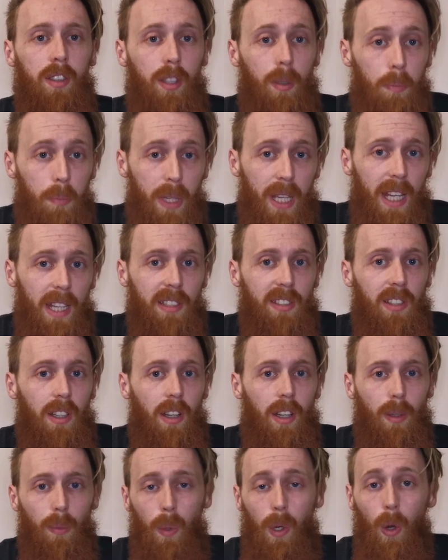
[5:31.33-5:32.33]
The
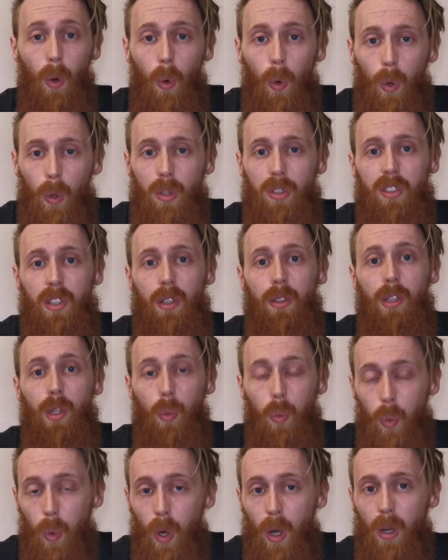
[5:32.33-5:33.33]
BSI were also
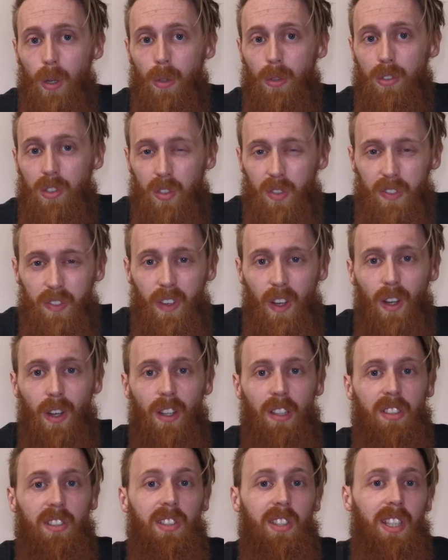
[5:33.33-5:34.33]
the world's
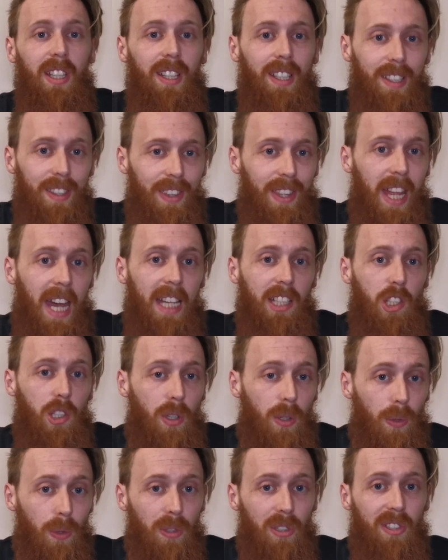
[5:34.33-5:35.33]
first
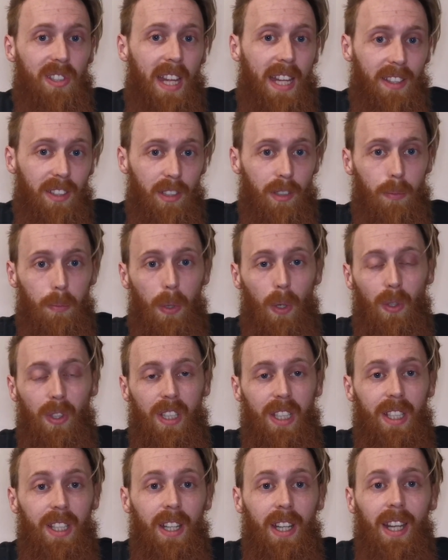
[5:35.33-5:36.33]
national standard
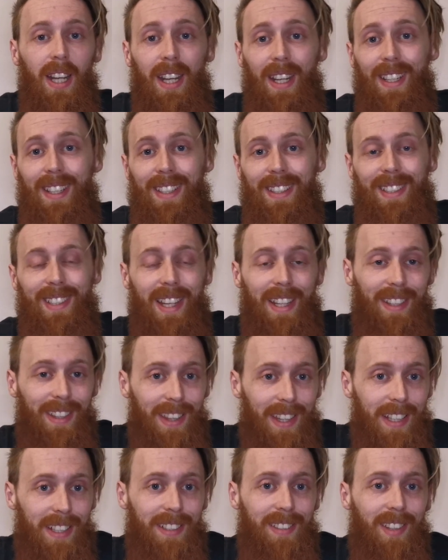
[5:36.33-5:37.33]
body. And as I
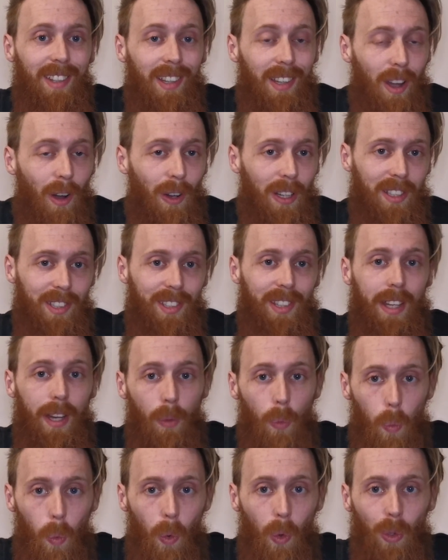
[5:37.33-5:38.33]
said, these are the guys that
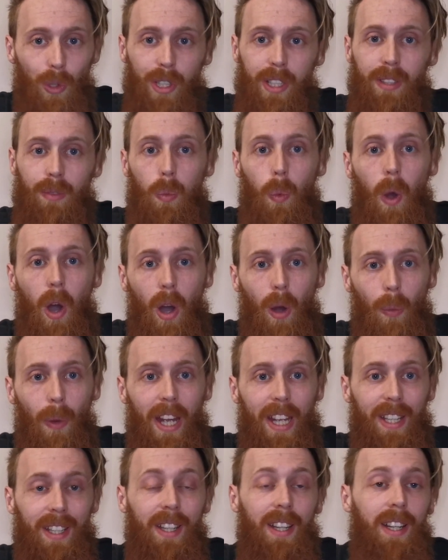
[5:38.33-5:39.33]
awarded
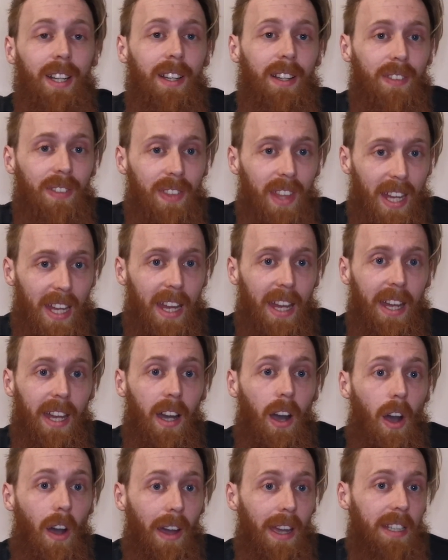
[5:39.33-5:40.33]
Huawei
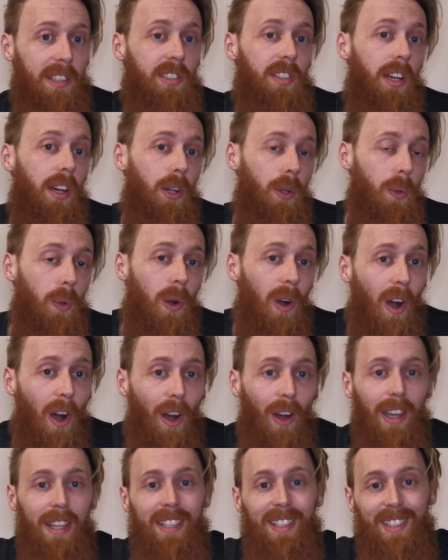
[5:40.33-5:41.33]
their ISO
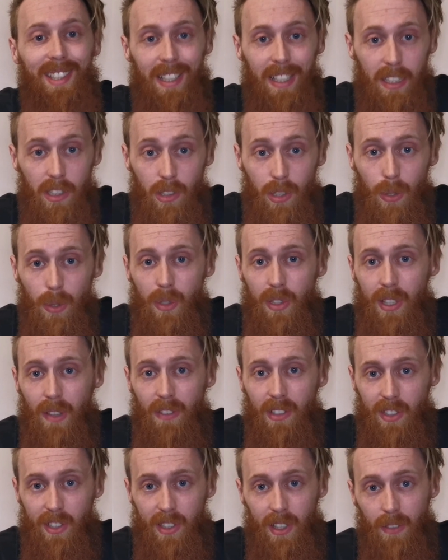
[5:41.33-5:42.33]
IEC
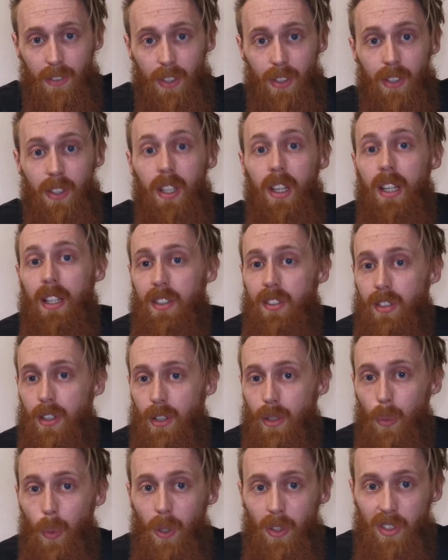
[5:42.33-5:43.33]

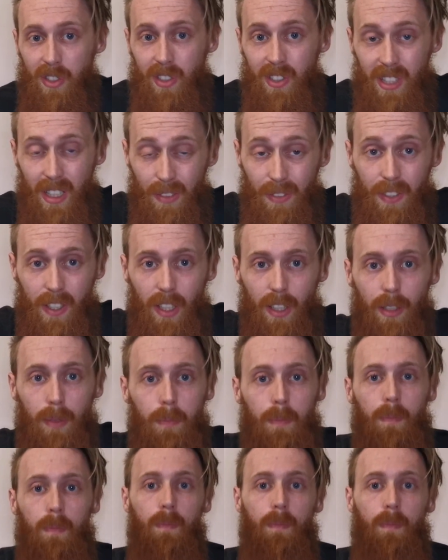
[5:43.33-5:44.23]
27701 certificate.